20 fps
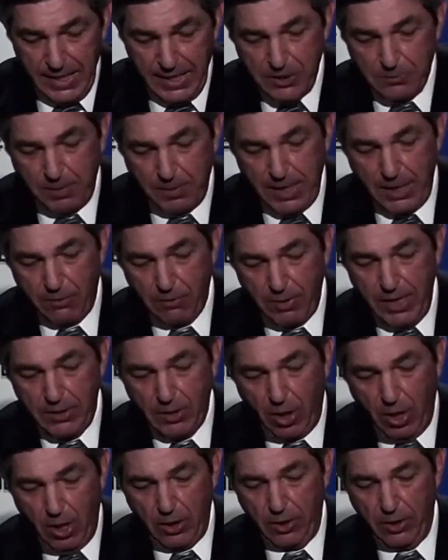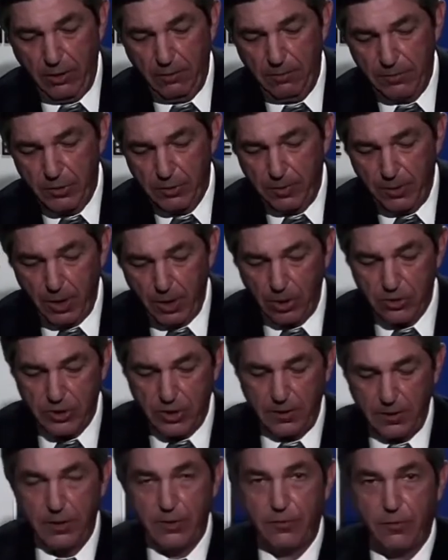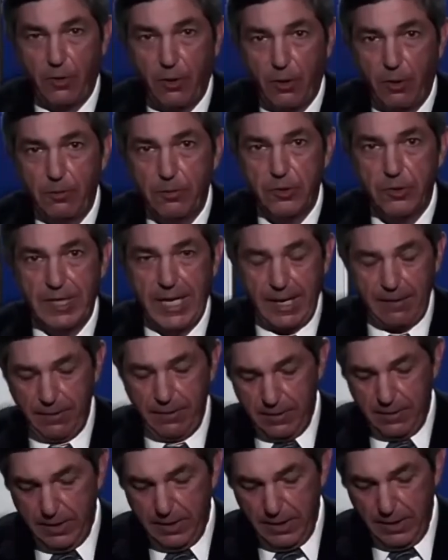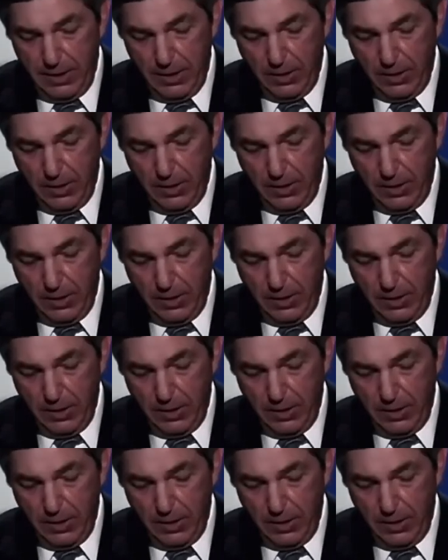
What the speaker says: It is my great honor to be launching this forum together